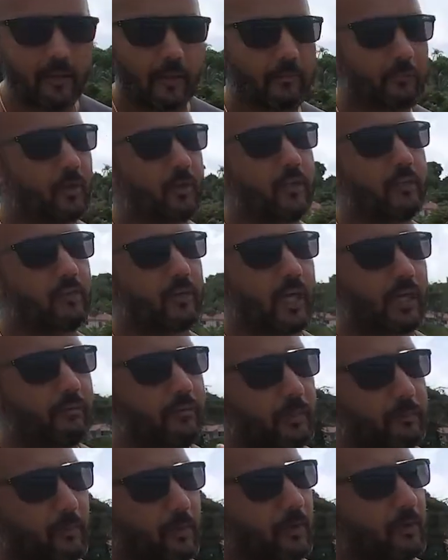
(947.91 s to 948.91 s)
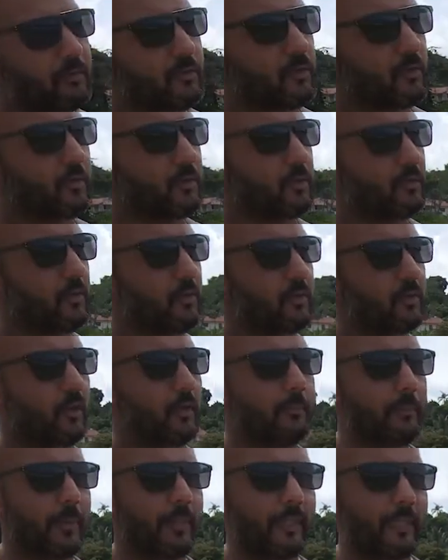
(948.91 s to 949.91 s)
I'm gonna drive it more to
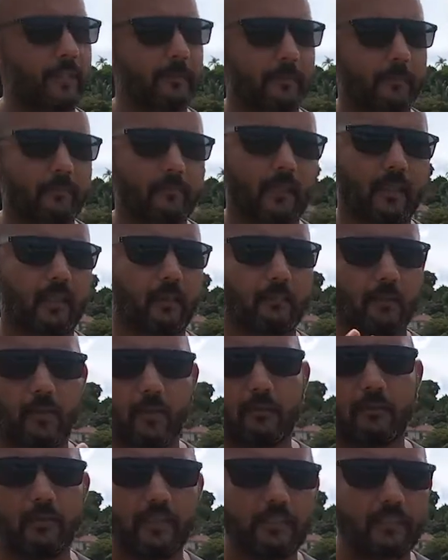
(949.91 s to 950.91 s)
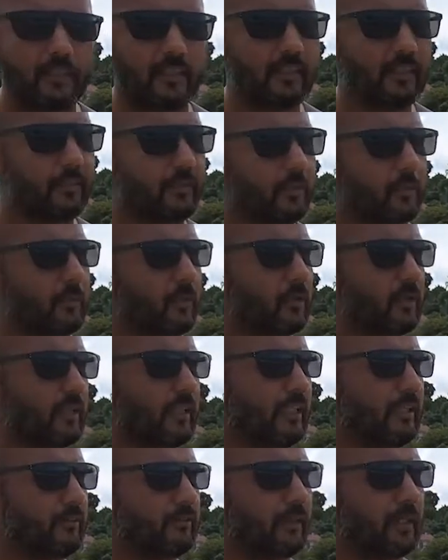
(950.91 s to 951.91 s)
Rompin, and I'm gonna return it tomorrow
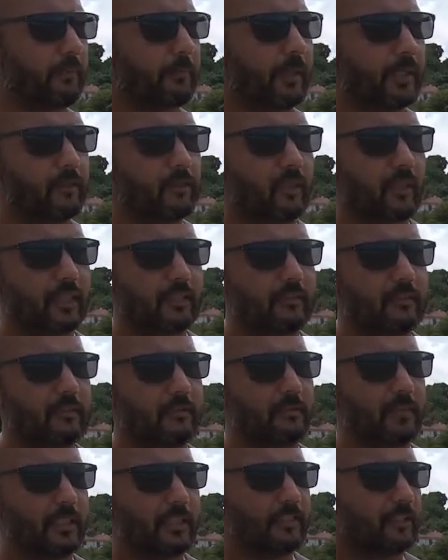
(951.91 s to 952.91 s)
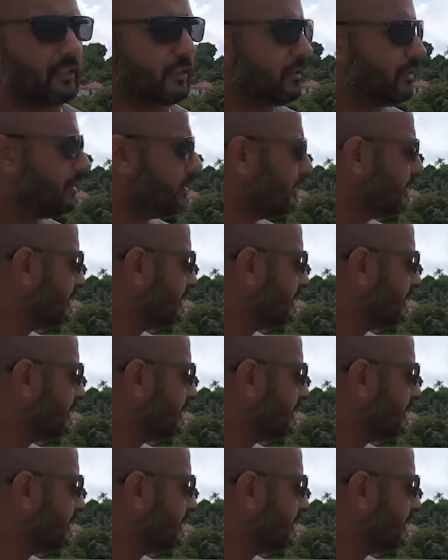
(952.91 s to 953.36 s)
evening back to Lexus Malaysia.